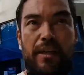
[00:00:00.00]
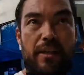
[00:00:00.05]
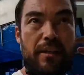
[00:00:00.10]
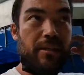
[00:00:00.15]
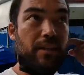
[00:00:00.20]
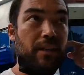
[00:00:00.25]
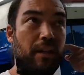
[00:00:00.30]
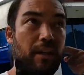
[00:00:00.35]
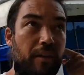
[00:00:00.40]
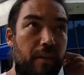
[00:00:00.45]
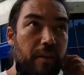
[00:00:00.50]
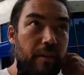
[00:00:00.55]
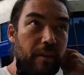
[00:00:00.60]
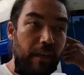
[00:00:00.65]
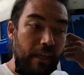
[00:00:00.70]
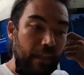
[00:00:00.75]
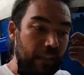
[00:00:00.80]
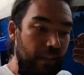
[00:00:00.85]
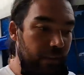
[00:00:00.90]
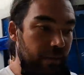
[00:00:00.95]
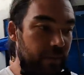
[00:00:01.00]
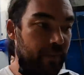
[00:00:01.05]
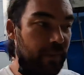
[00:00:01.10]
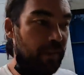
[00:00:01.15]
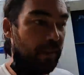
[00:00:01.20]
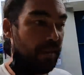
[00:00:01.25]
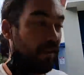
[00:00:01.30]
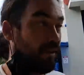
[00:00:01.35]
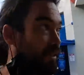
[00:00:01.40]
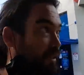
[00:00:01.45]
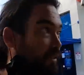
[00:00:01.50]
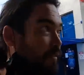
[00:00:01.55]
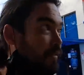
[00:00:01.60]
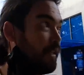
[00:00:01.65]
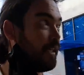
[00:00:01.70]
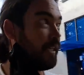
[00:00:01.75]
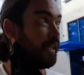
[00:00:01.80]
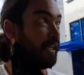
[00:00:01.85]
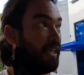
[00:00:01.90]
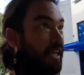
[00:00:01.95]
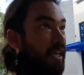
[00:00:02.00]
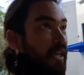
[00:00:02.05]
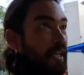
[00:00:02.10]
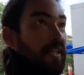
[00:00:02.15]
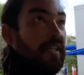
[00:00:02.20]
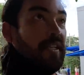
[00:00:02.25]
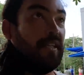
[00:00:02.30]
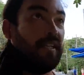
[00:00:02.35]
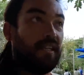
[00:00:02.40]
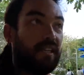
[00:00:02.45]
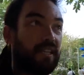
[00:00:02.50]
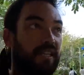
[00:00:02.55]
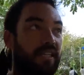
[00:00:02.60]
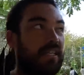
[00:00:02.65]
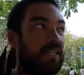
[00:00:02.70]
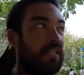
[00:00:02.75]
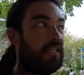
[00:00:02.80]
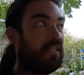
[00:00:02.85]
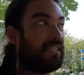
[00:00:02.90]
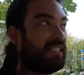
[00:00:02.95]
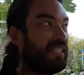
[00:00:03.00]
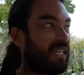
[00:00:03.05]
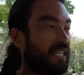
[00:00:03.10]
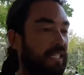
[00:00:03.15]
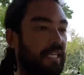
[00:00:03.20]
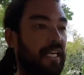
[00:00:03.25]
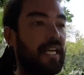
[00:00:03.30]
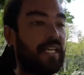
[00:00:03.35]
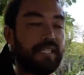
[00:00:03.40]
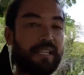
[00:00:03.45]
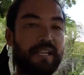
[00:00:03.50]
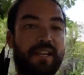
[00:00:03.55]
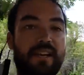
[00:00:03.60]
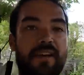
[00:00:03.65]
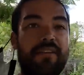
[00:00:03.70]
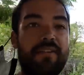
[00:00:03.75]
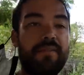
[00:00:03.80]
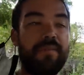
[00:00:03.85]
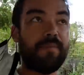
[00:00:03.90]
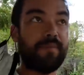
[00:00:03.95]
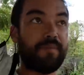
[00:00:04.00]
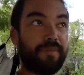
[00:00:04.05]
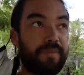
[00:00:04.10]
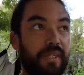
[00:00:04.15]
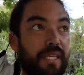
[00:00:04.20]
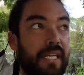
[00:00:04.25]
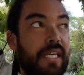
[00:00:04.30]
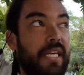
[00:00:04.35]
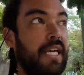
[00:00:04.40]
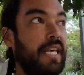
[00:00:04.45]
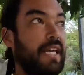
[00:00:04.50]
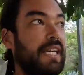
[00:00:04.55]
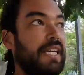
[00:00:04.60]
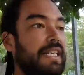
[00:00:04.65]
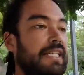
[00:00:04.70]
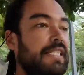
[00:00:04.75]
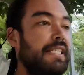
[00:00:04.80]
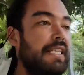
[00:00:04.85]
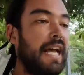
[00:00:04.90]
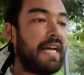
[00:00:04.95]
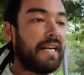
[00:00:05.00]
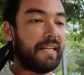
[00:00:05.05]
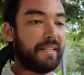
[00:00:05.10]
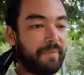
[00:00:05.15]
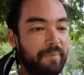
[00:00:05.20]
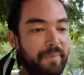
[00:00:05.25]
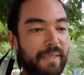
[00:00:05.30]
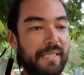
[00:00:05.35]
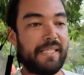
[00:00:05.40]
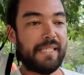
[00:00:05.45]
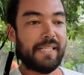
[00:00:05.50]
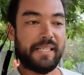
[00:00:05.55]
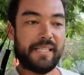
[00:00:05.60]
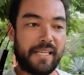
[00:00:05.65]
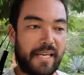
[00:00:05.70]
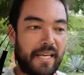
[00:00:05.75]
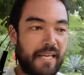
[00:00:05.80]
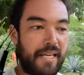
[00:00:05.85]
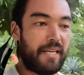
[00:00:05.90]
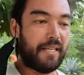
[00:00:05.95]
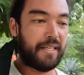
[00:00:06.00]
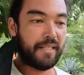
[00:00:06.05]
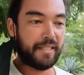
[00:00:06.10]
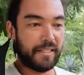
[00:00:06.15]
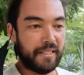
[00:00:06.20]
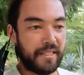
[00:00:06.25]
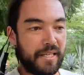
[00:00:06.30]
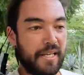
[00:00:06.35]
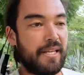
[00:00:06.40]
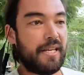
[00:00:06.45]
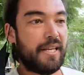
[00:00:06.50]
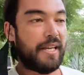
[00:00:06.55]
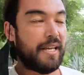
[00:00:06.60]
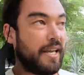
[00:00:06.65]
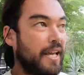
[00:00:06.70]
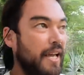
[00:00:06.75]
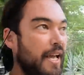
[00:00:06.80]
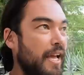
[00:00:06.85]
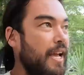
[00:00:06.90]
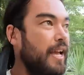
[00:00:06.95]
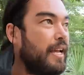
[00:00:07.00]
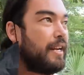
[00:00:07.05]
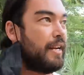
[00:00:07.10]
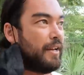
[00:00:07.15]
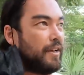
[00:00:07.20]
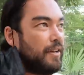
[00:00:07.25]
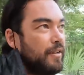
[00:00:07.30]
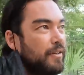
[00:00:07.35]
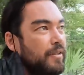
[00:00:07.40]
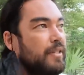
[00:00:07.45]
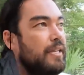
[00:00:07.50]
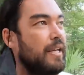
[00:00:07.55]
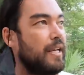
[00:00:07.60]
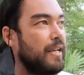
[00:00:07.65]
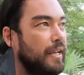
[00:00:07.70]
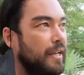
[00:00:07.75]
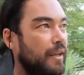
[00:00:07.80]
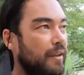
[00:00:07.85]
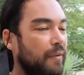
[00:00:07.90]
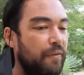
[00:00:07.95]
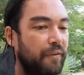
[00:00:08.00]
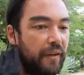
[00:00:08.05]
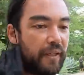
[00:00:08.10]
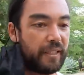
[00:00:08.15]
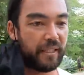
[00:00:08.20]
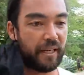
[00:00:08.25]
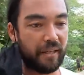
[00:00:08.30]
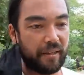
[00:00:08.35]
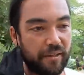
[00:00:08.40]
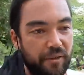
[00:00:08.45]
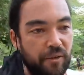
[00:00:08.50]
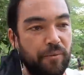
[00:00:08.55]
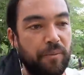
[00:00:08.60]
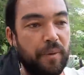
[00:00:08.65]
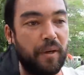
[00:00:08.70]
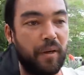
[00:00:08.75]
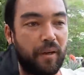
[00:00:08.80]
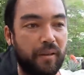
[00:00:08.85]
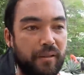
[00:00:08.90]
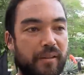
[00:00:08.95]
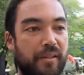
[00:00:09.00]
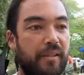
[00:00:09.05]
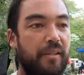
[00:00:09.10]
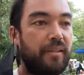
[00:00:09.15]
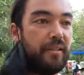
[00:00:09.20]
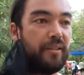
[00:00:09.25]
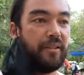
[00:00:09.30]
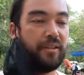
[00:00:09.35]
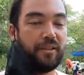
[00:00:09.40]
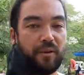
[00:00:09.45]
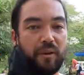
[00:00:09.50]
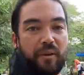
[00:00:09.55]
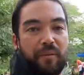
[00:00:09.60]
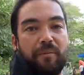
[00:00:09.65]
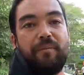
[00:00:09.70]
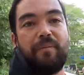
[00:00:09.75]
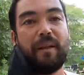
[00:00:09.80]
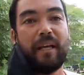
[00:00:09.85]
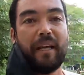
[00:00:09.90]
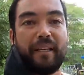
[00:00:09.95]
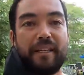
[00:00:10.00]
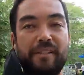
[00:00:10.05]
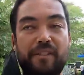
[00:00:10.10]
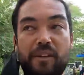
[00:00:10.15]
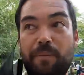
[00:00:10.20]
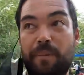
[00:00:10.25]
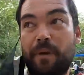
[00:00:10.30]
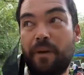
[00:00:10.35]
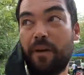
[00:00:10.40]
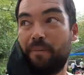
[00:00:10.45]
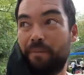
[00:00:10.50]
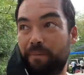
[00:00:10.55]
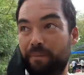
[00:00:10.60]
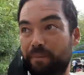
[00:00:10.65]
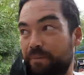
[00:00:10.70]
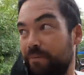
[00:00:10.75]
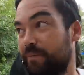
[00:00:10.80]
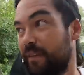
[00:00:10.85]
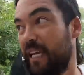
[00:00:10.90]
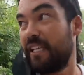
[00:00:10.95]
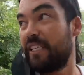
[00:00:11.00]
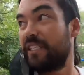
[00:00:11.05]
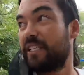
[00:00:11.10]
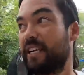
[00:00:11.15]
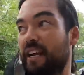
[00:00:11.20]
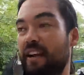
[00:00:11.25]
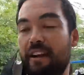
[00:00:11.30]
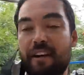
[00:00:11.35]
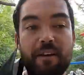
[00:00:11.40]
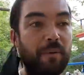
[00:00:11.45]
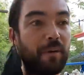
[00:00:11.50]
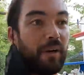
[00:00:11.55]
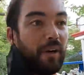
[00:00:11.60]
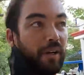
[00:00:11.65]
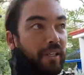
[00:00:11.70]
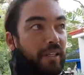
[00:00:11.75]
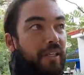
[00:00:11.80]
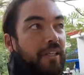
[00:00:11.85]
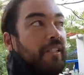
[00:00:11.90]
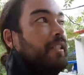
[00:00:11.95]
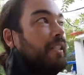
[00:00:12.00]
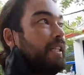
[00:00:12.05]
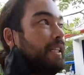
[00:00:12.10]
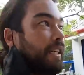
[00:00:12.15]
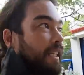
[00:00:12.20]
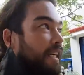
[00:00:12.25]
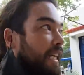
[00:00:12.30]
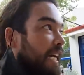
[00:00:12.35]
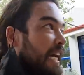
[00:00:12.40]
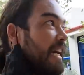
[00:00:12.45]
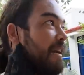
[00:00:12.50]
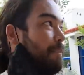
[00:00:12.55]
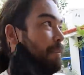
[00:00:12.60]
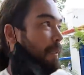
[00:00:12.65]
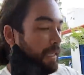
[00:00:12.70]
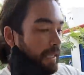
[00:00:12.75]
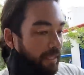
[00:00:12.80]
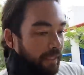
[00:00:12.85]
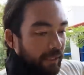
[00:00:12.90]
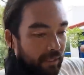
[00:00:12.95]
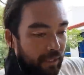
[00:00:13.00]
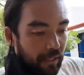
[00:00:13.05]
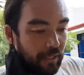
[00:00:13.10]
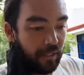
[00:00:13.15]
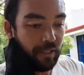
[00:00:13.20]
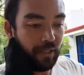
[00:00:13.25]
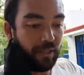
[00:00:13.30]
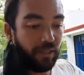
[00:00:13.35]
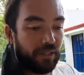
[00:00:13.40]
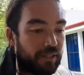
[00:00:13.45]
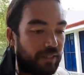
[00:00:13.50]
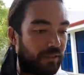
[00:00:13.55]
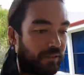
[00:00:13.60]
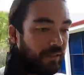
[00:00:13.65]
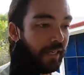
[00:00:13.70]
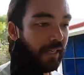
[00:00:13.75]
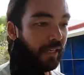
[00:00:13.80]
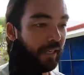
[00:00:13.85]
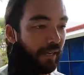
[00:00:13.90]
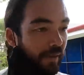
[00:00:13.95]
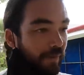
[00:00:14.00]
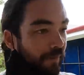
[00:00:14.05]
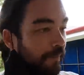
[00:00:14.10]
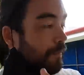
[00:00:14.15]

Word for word: So I lived in Costa Rica six years ago, started a business here, and I was uh, fixing super yachts, just doing like super yacht engineering work up and down the coast of Costa Rica.